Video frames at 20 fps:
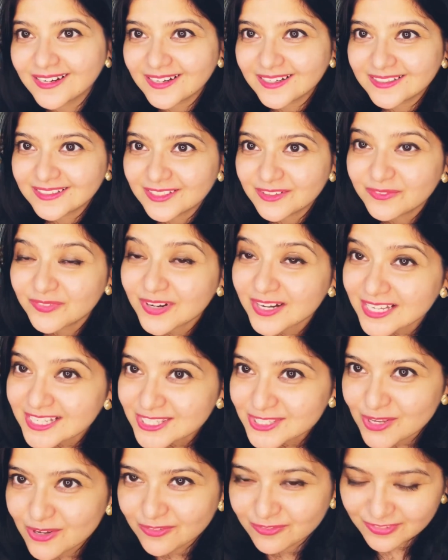the
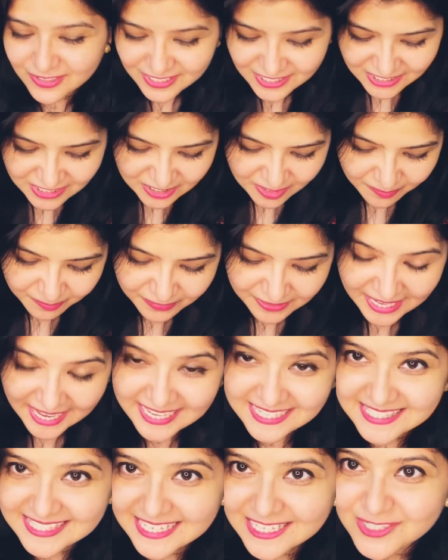words of wisdom, the
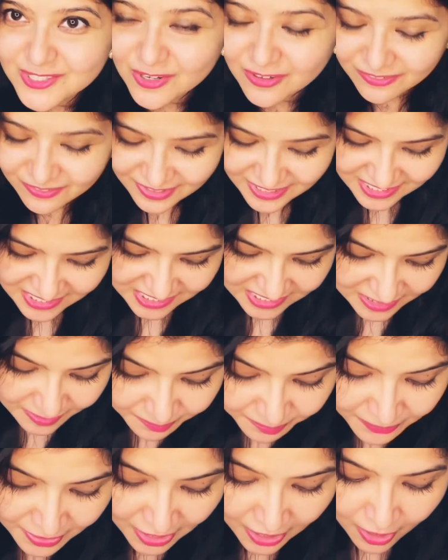essays of
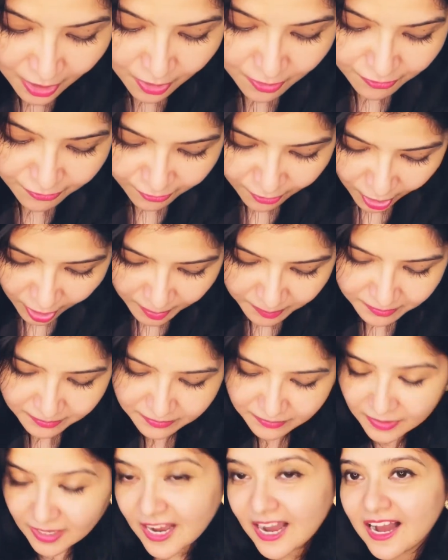wisdom
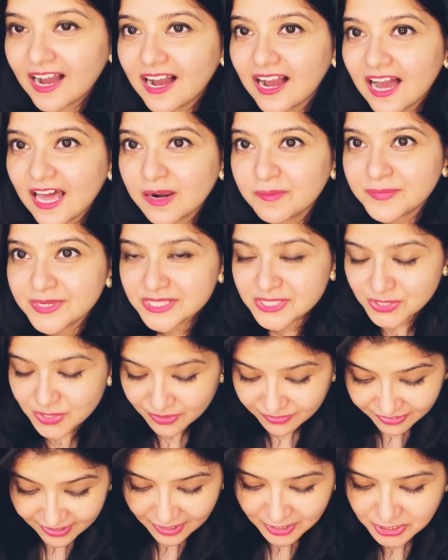from
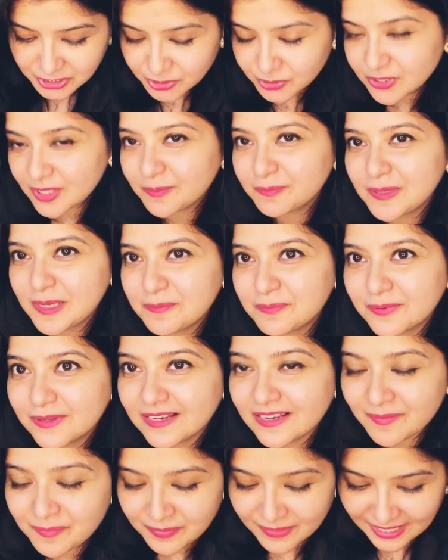Al-Mustafa to the
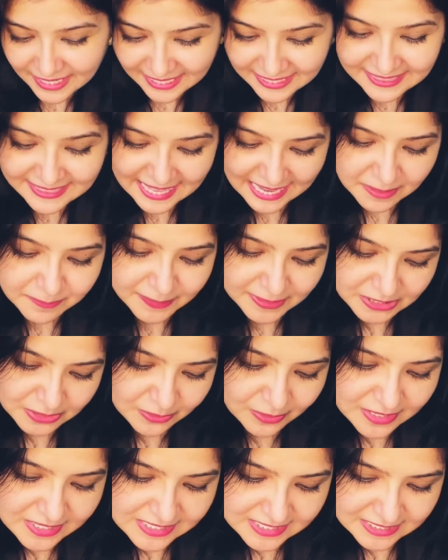people in that
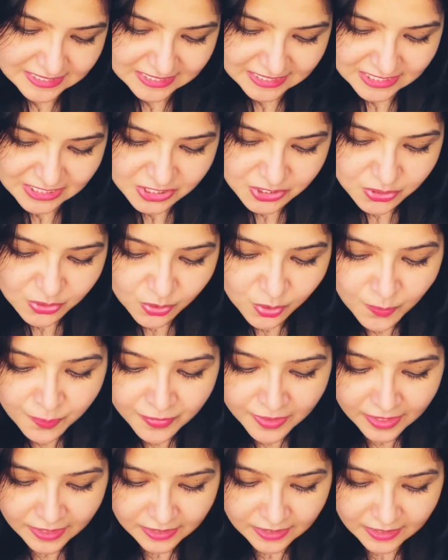particular city. So
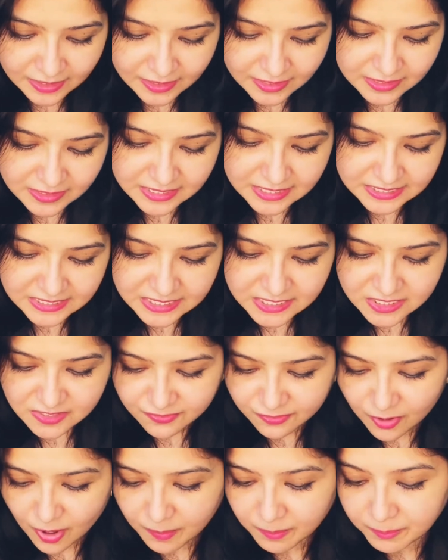it is
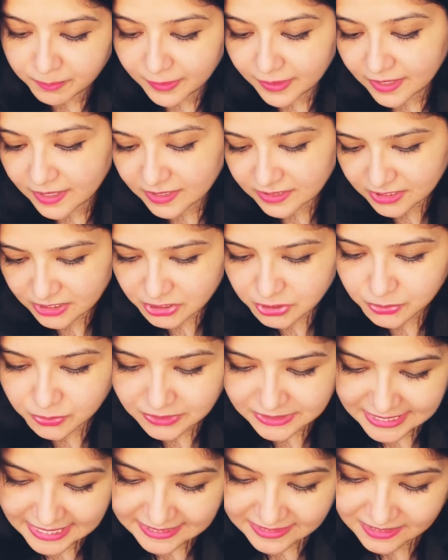from birth to
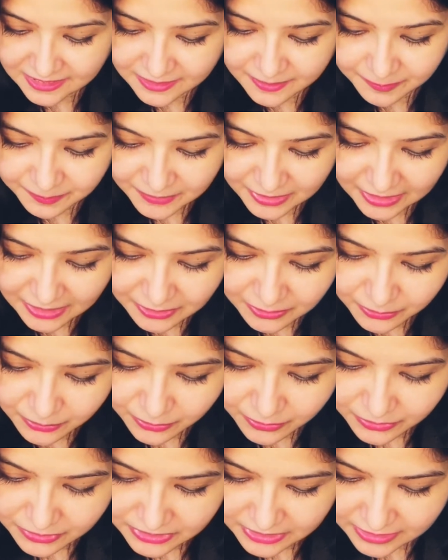death.
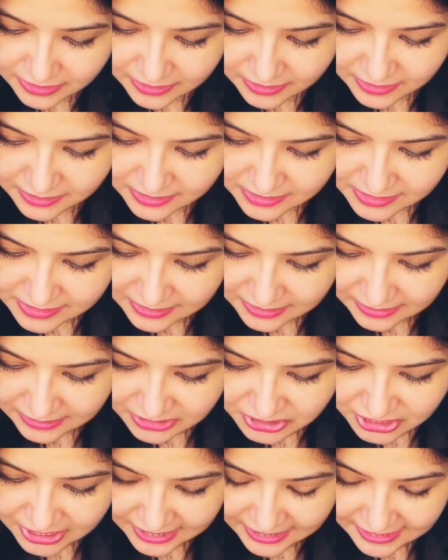
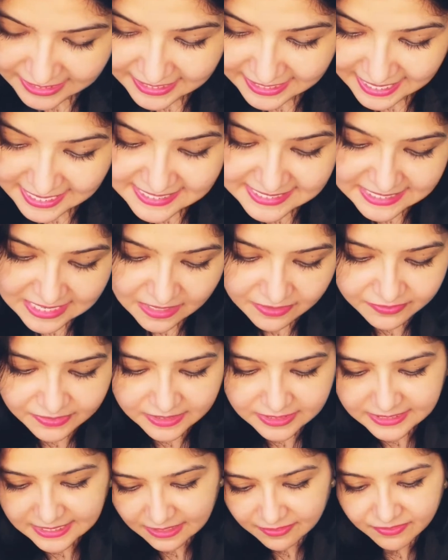He has
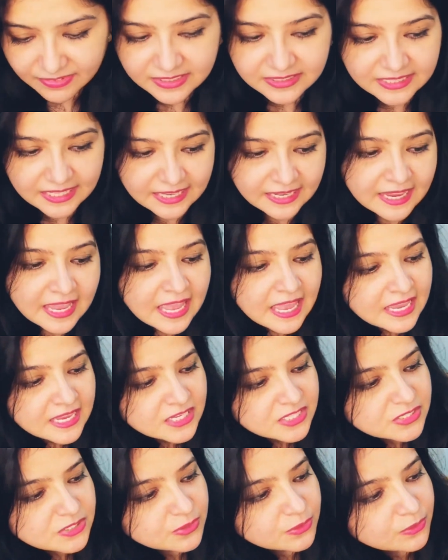covered everything.
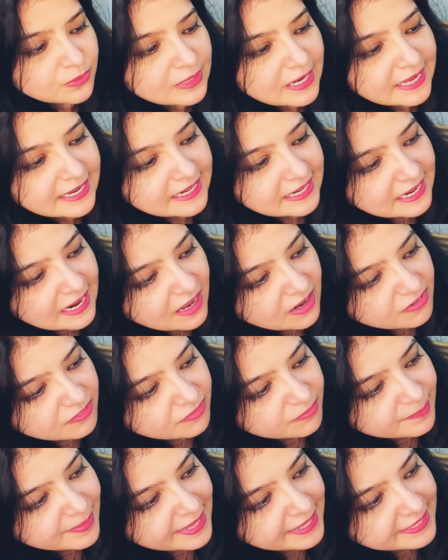So like
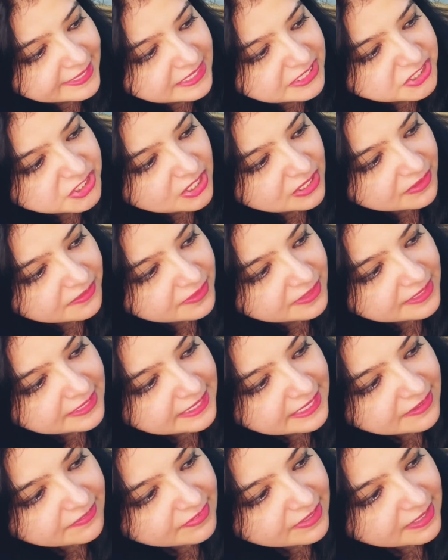love, marriage, children,
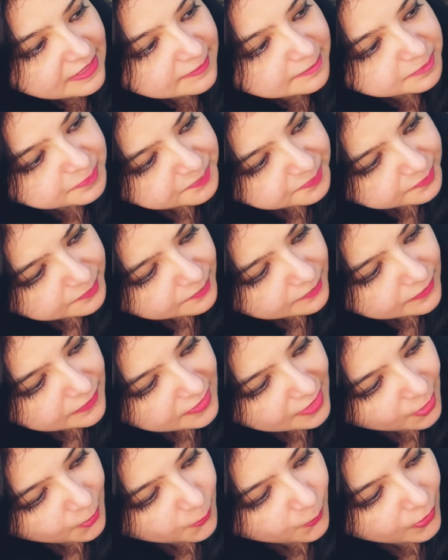giving,
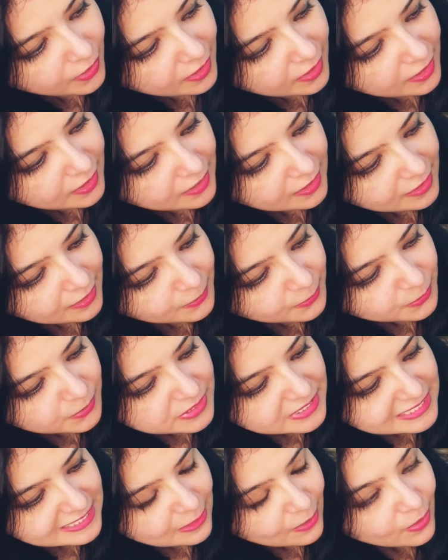work,
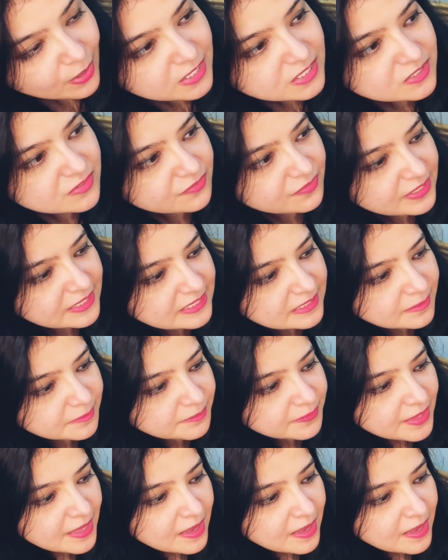clothes, loss, freedom,